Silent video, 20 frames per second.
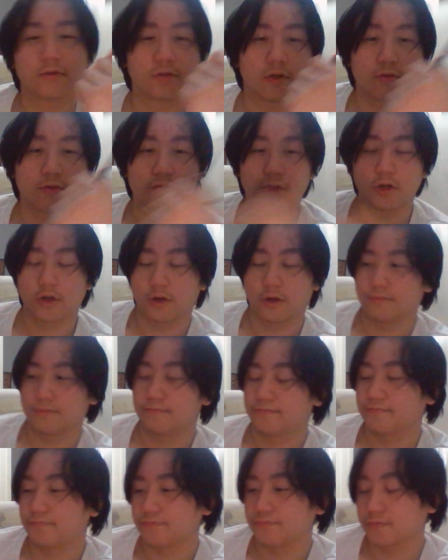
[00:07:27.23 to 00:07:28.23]
I'm gonna
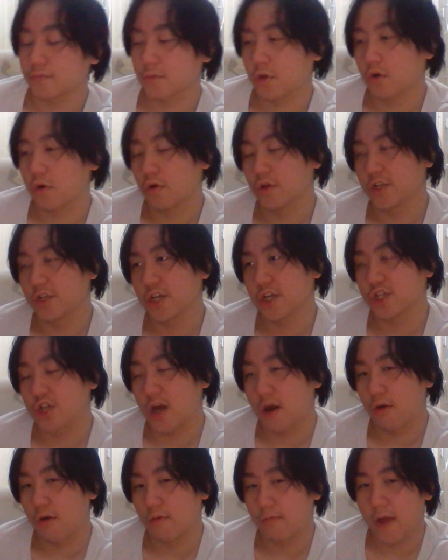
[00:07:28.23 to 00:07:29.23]
go to take a
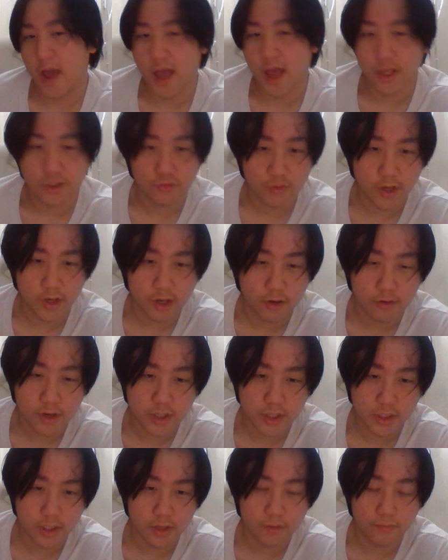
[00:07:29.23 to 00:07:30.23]
shower. My hair is really
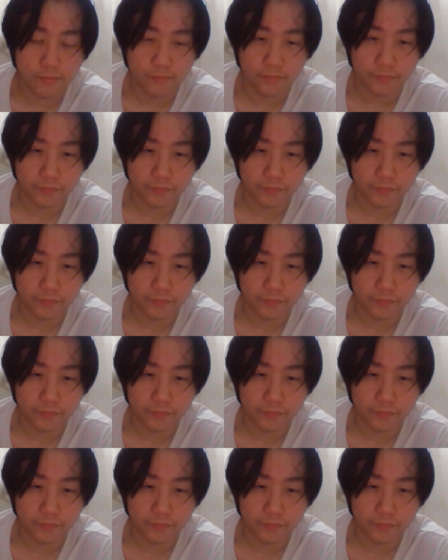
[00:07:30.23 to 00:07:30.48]
greasy.